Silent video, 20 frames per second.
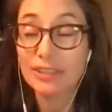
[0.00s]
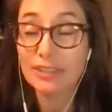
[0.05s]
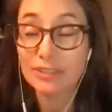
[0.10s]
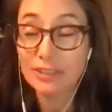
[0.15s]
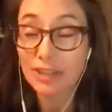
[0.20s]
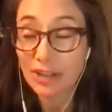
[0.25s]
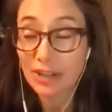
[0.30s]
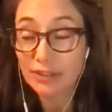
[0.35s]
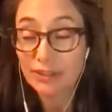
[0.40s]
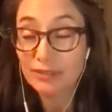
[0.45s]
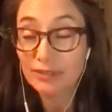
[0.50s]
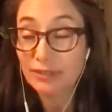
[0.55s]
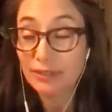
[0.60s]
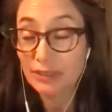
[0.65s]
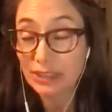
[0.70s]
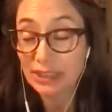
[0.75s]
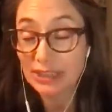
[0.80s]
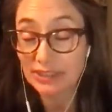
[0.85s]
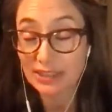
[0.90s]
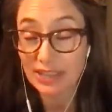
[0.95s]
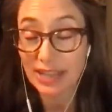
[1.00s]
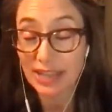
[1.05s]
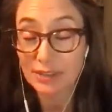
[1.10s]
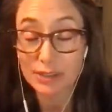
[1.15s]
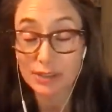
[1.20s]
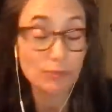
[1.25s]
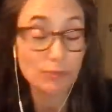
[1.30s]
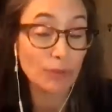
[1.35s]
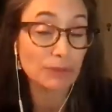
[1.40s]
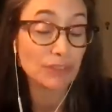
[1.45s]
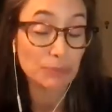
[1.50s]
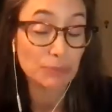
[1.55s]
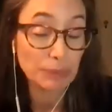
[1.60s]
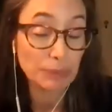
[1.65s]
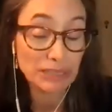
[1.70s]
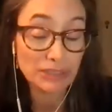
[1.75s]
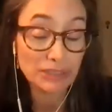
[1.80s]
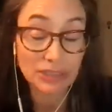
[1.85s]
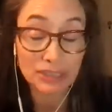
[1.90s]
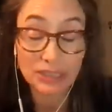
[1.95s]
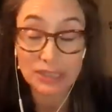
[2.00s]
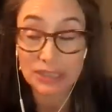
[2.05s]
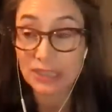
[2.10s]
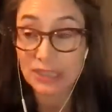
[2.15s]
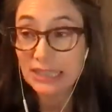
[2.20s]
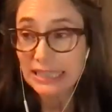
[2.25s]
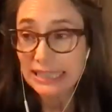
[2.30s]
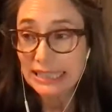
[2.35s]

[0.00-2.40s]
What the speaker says: Her daughter's furious at her and won't speak to her.